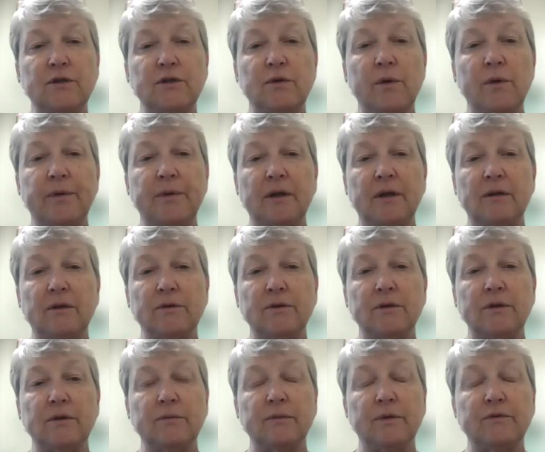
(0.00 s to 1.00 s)
as you open and
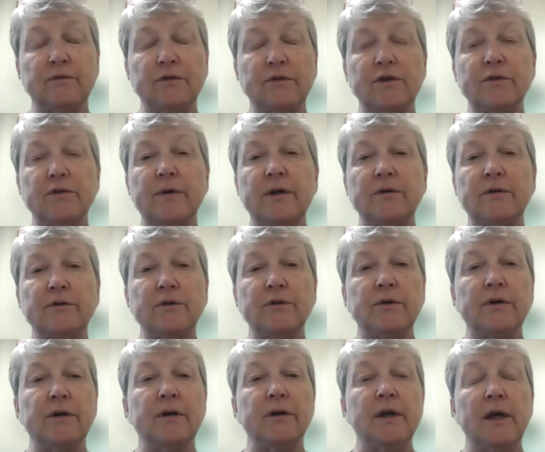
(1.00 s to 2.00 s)
close the refrigerator
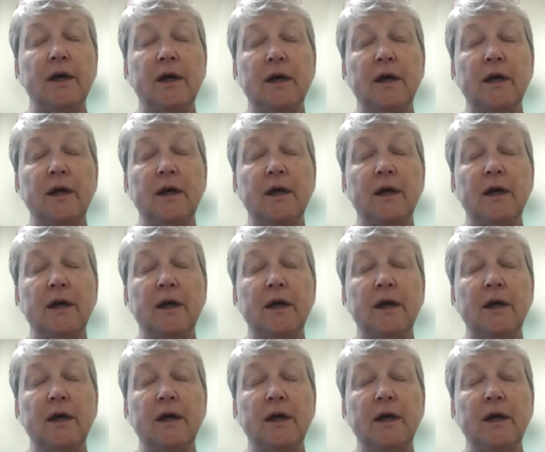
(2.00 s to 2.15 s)
door.